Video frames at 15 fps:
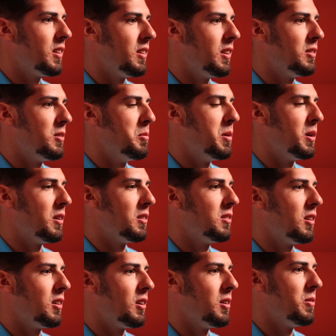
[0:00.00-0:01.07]
that's the biggest
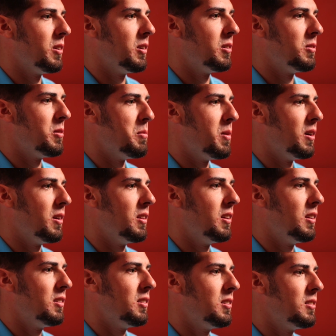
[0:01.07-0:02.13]
thing I've learned from all
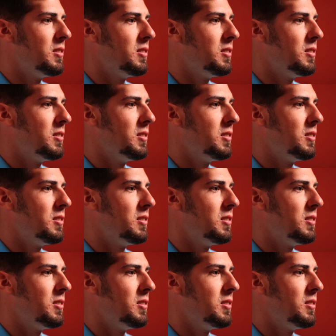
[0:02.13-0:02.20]
this.